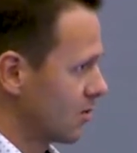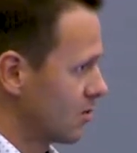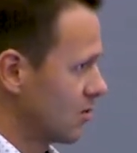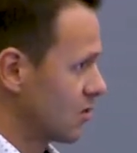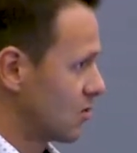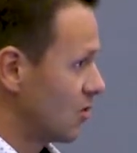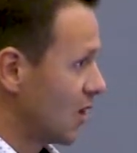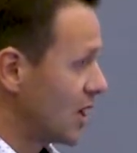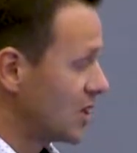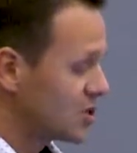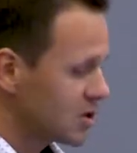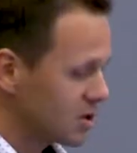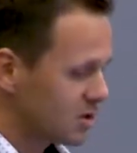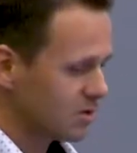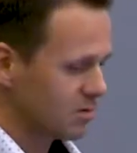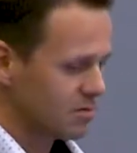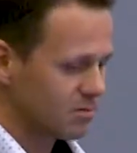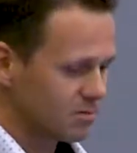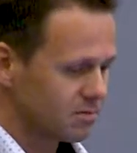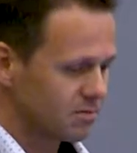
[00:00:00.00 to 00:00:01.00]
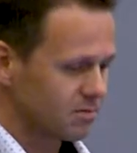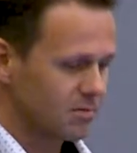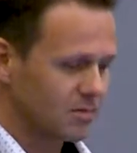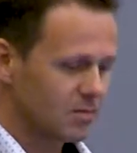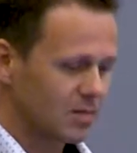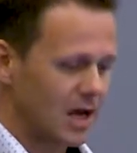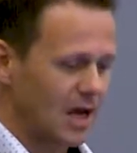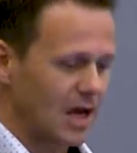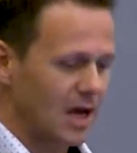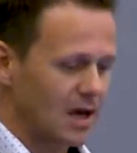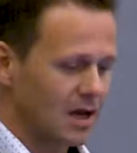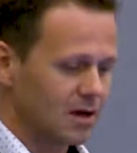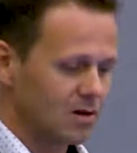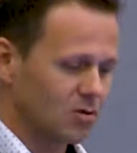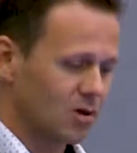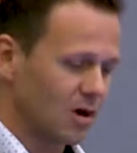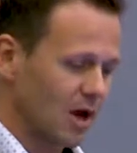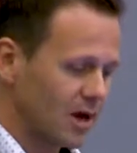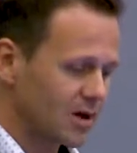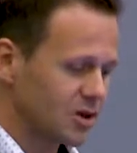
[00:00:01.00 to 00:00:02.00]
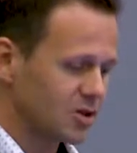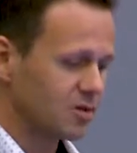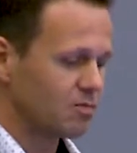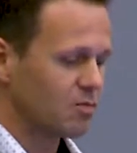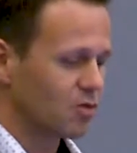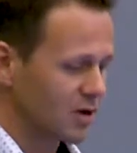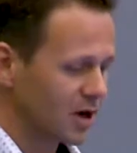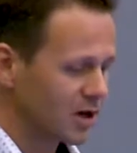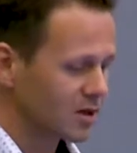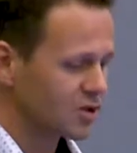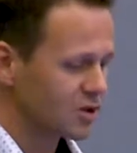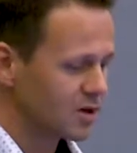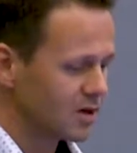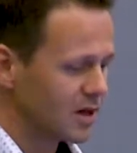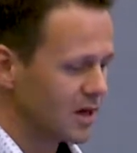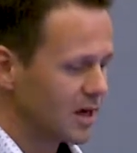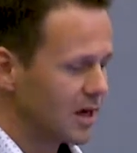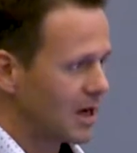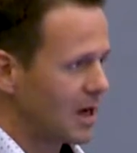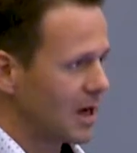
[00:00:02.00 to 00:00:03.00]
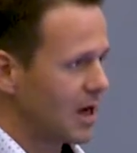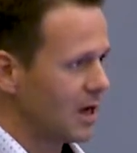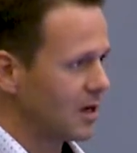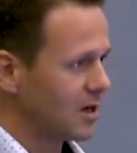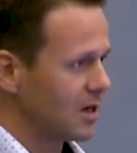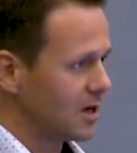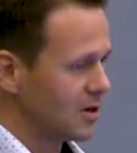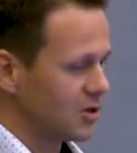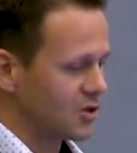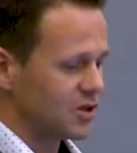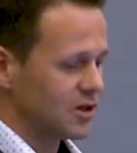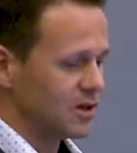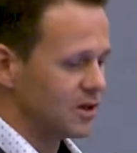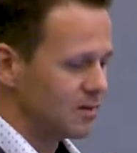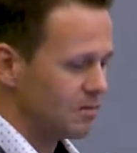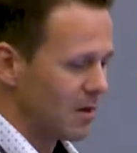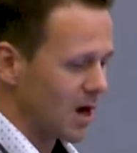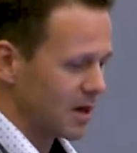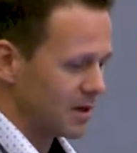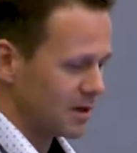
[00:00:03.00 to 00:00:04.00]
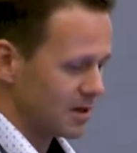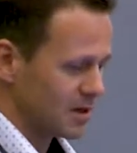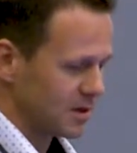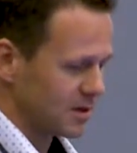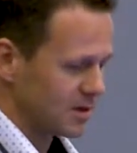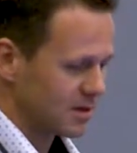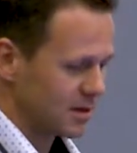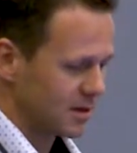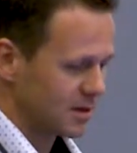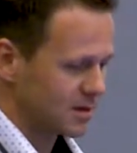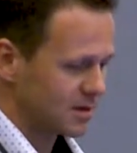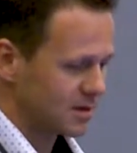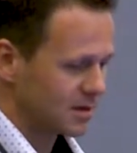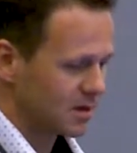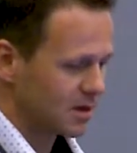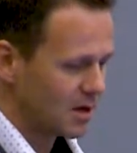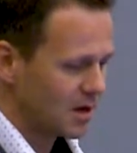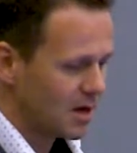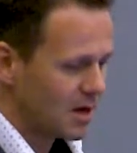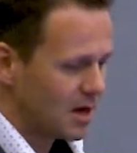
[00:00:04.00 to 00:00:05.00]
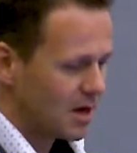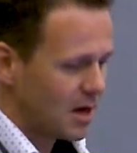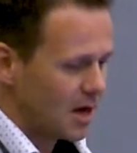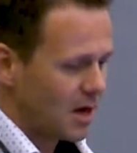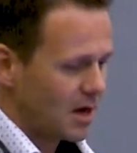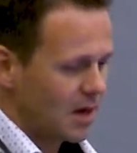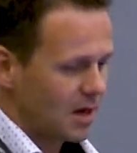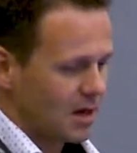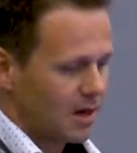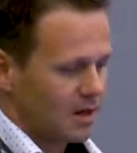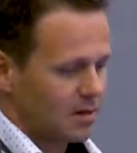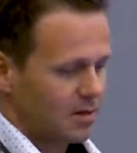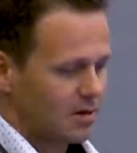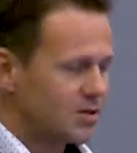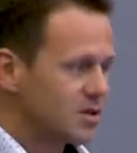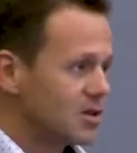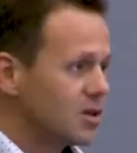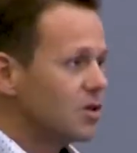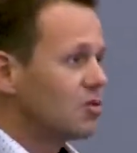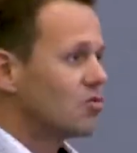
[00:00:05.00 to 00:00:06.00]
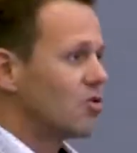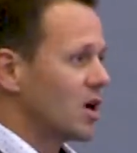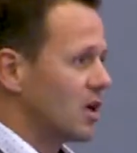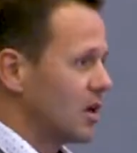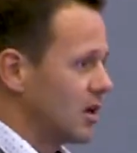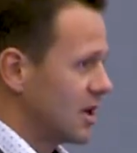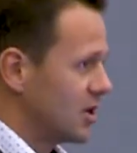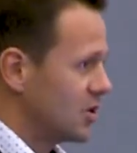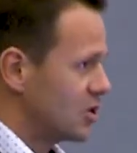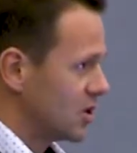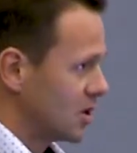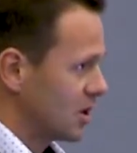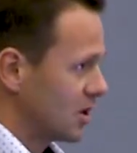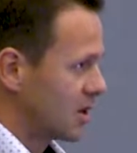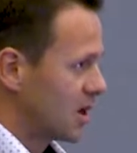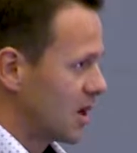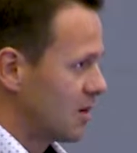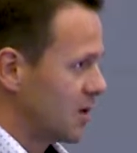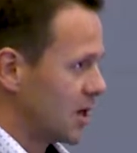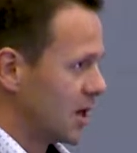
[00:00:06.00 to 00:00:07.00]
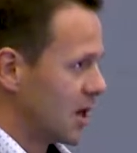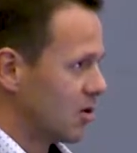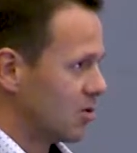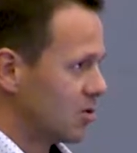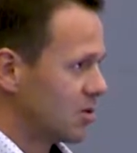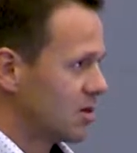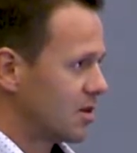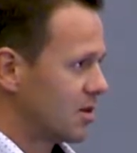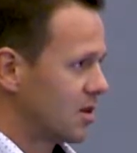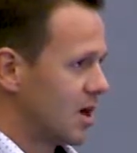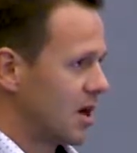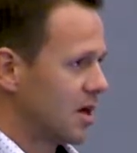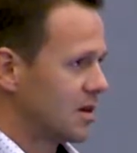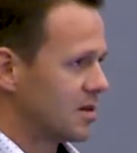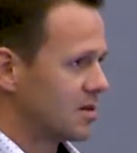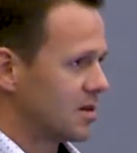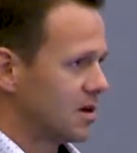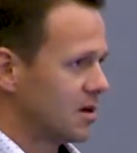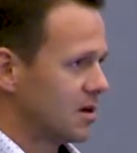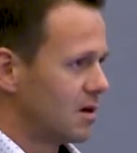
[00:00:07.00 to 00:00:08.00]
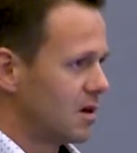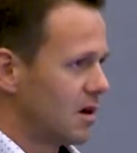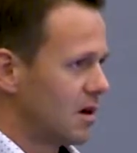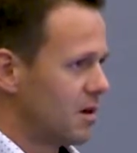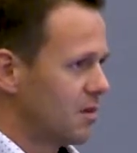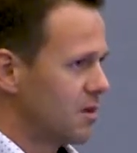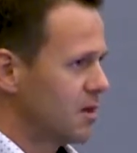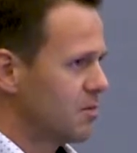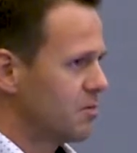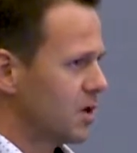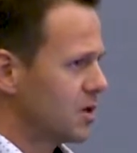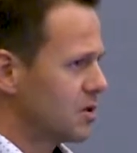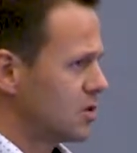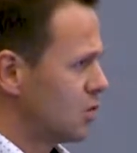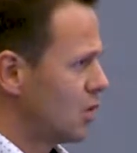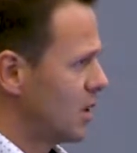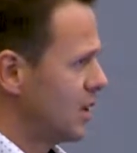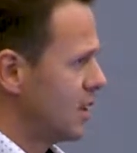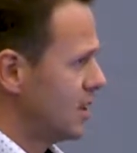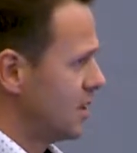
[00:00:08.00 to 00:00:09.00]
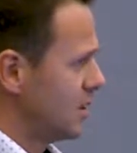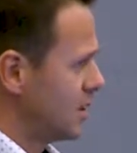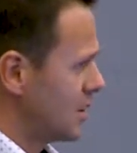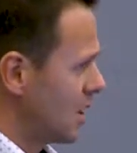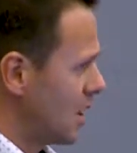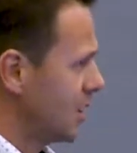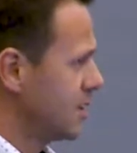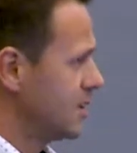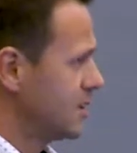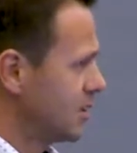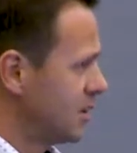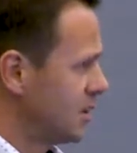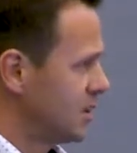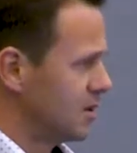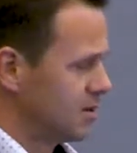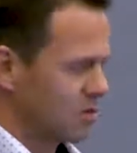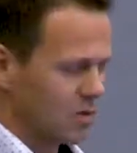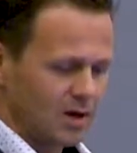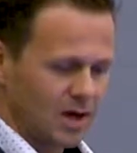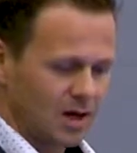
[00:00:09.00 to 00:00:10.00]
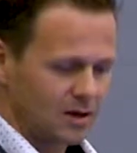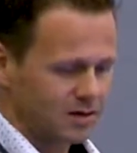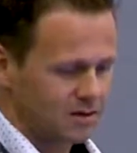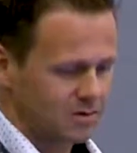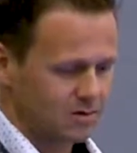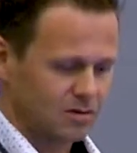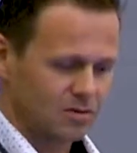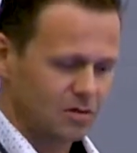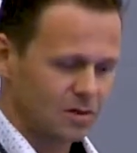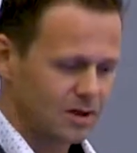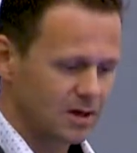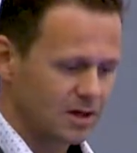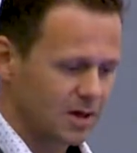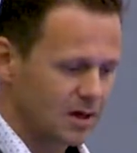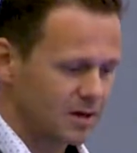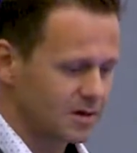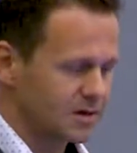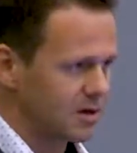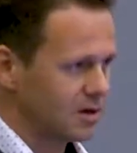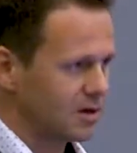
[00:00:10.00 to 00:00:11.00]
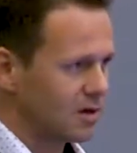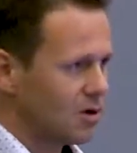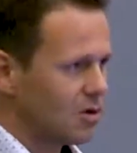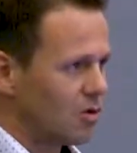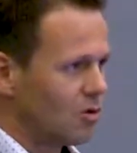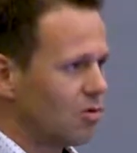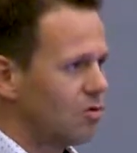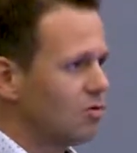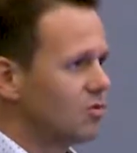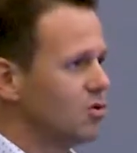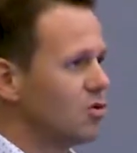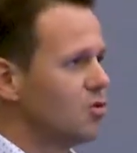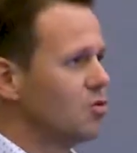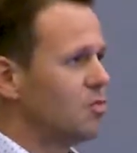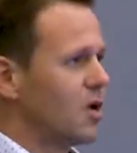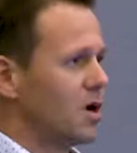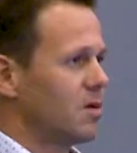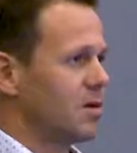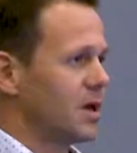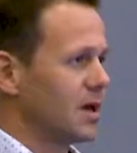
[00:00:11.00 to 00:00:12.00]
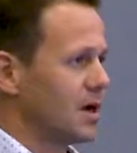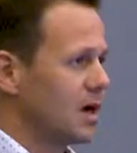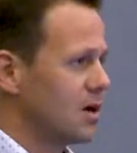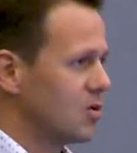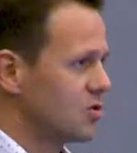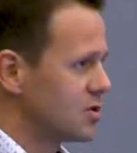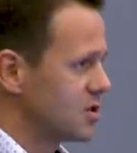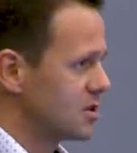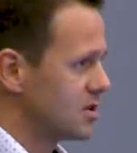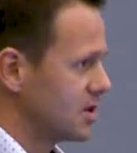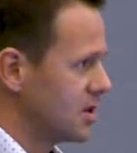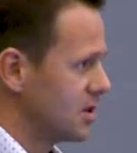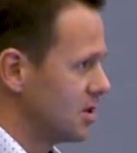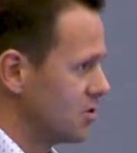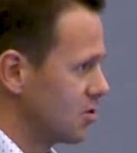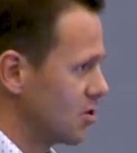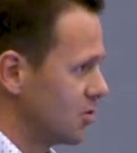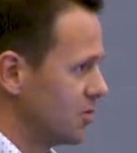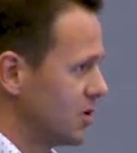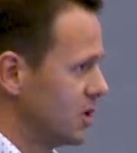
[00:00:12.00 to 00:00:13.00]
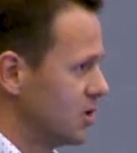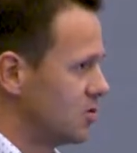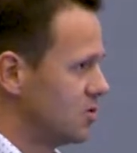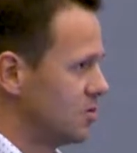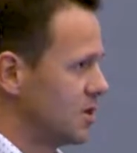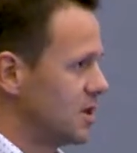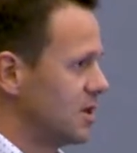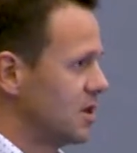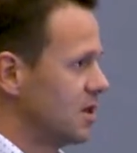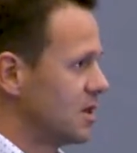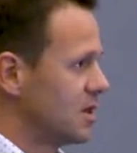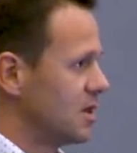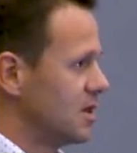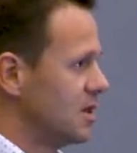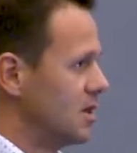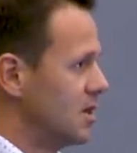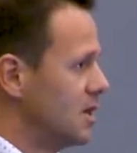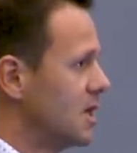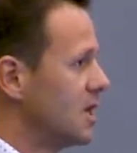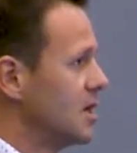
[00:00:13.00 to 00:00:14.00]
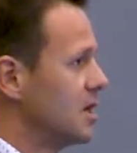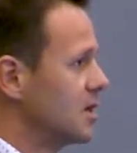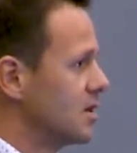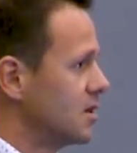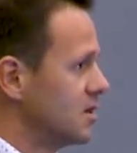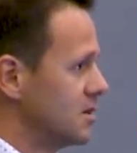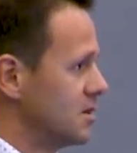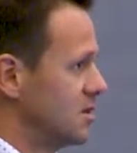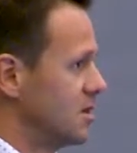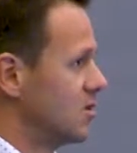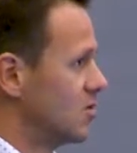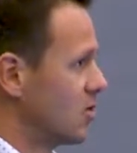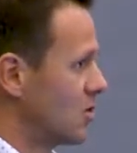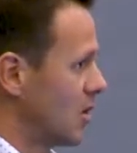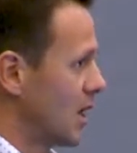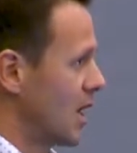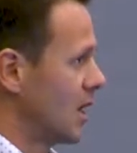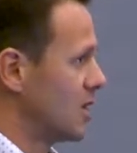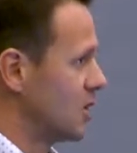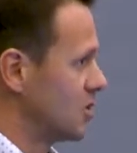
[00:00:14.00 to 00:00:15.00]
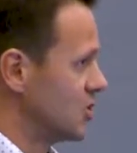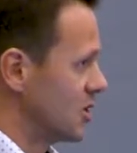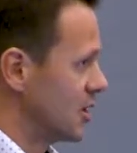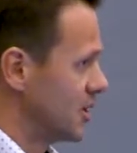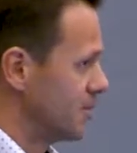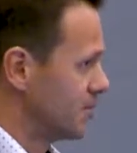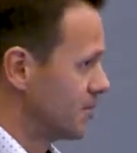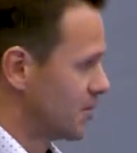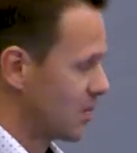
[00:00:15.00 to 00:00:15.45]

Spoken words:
creation or energy production and energy demand in cities. There is a new regulation coming out that I think by 2018 or 2019, all new public houses in Europe need to be near zero energy.